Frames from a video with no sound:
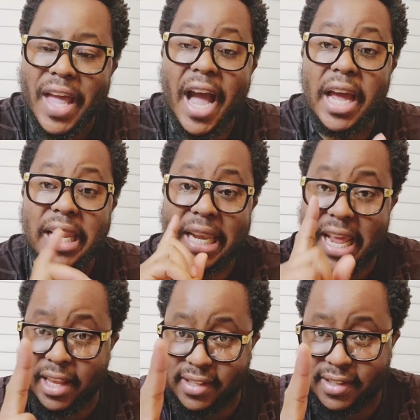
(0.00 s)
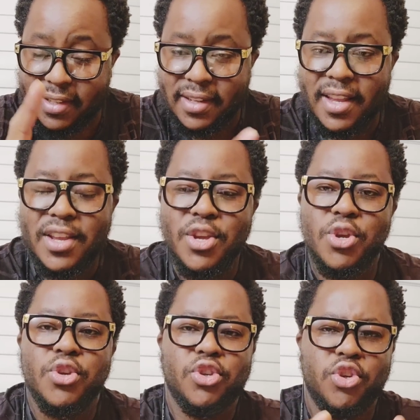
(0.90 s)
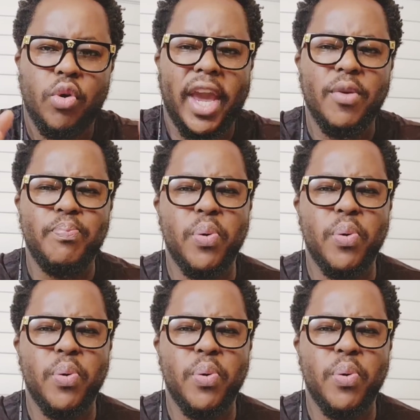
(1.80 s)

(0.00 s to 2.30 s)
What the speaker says: unless you can